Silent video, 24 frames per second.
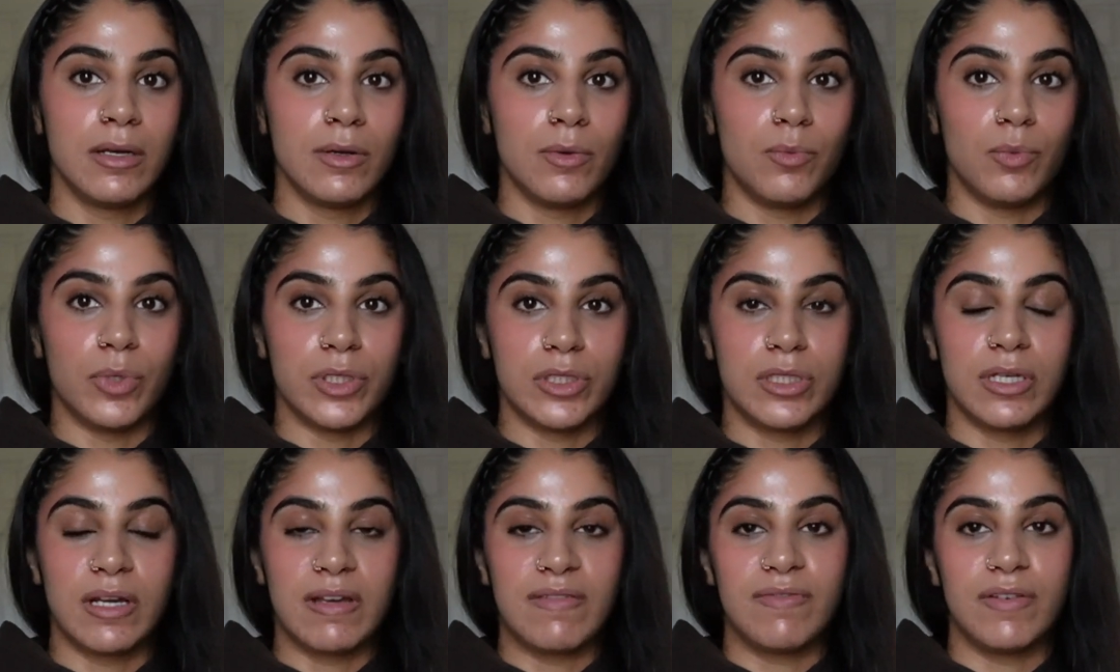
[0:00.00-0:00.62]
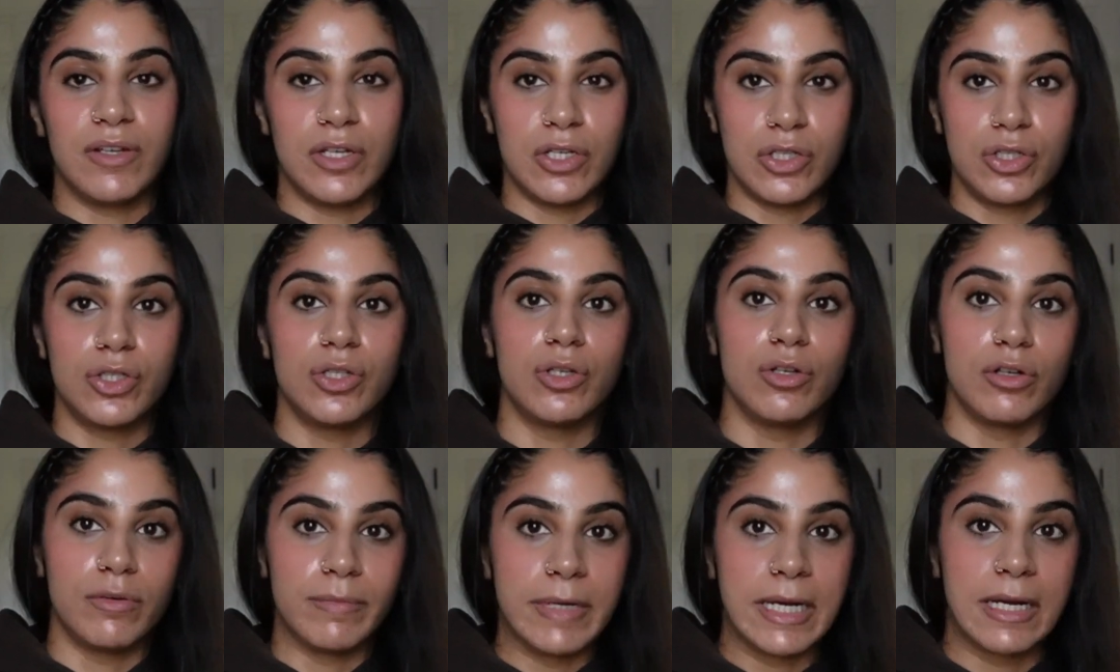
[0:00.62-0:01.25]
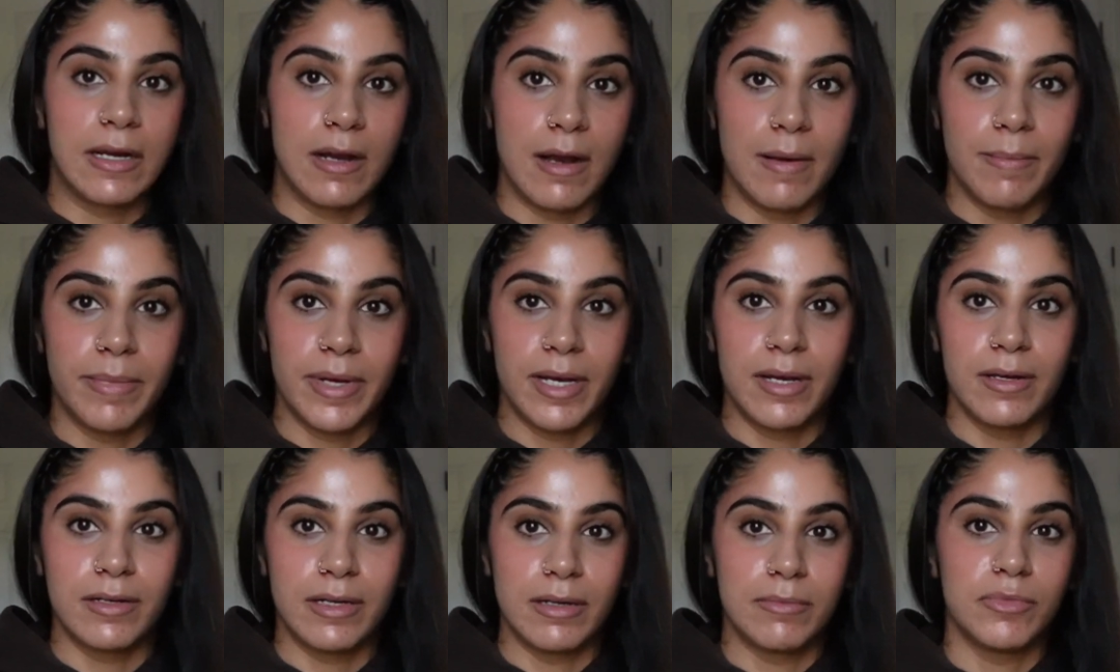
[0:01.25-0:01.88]
once I finish, you know, my
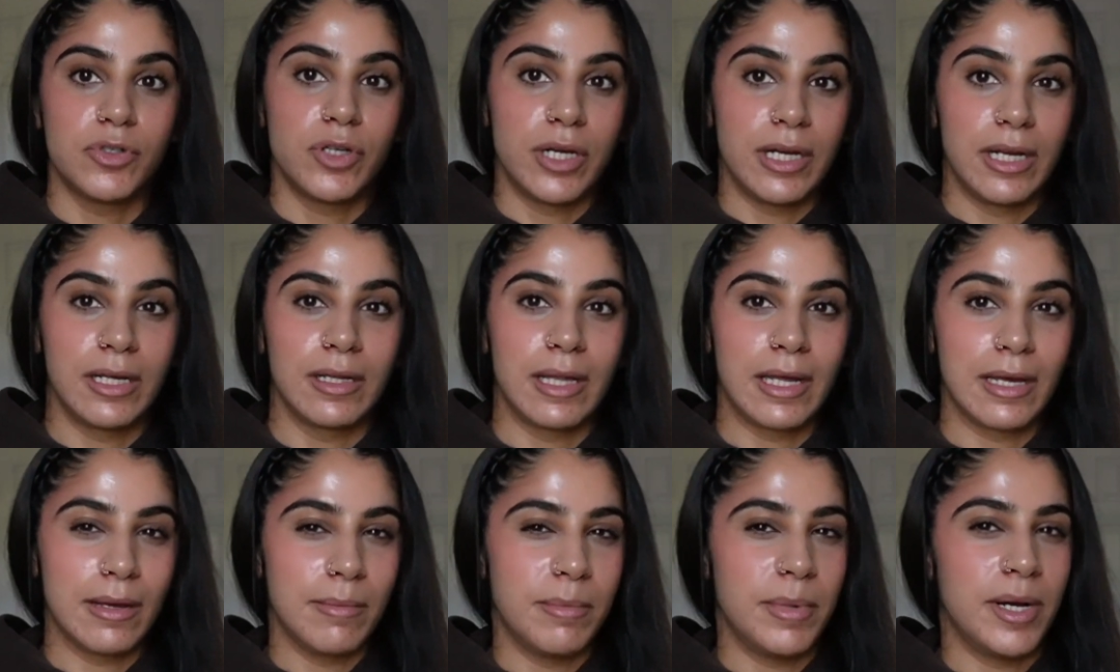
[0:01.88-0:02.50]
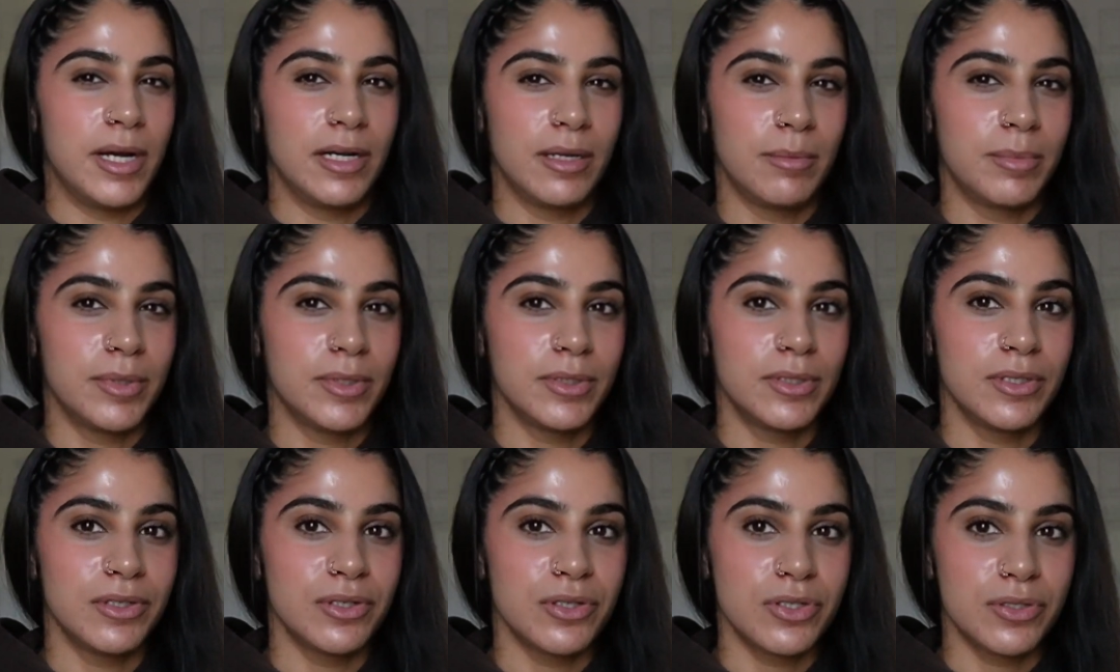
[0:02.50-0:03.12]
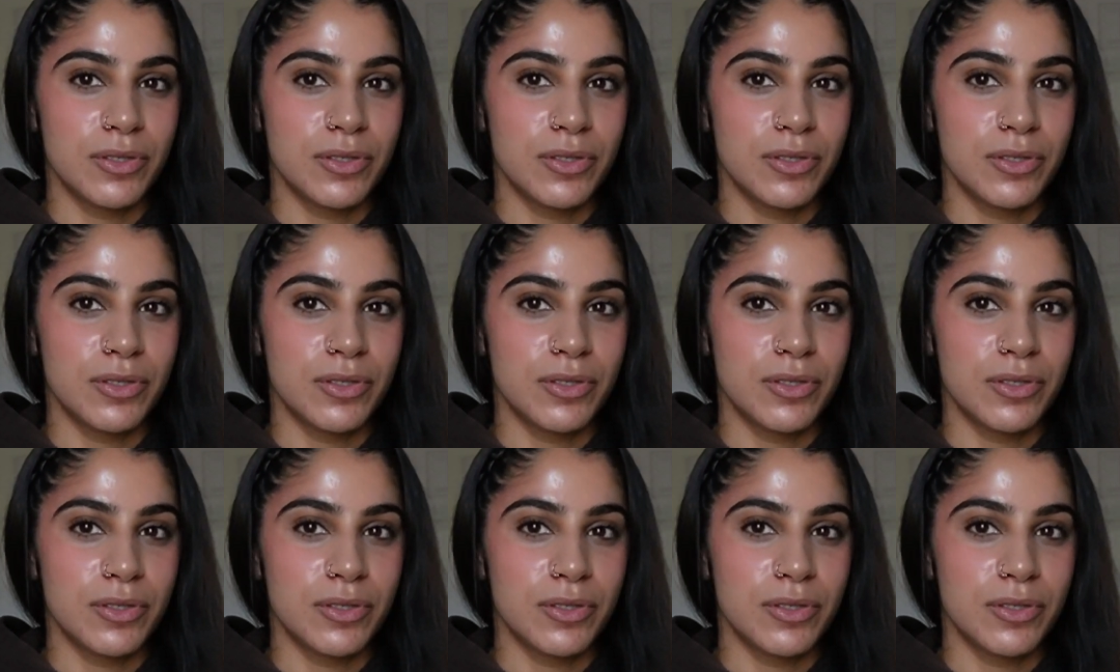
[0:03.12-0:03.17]
compound, I'm training like a bodybuilder.